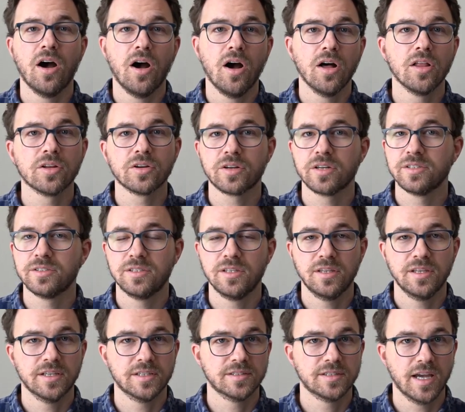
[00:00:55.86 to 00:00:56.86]
all are going to see
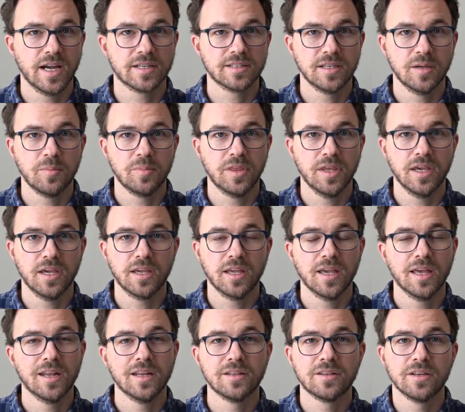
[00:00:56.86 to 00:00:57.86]
the exact same thing,
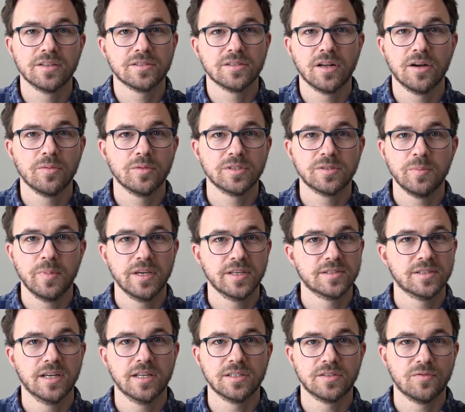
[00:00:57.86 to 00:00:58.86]
and it doesn't always make
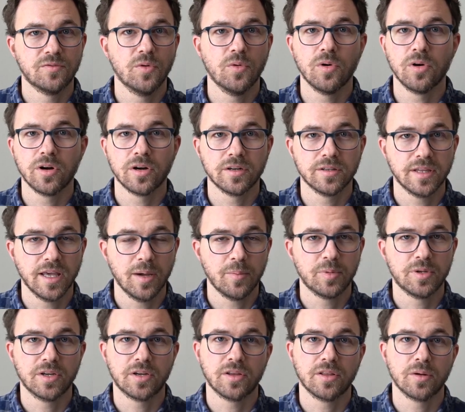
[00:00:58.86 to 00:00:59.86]
sense for that
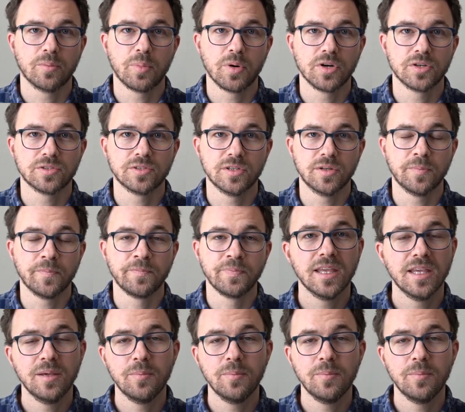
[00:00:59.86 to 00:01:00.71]
particular person.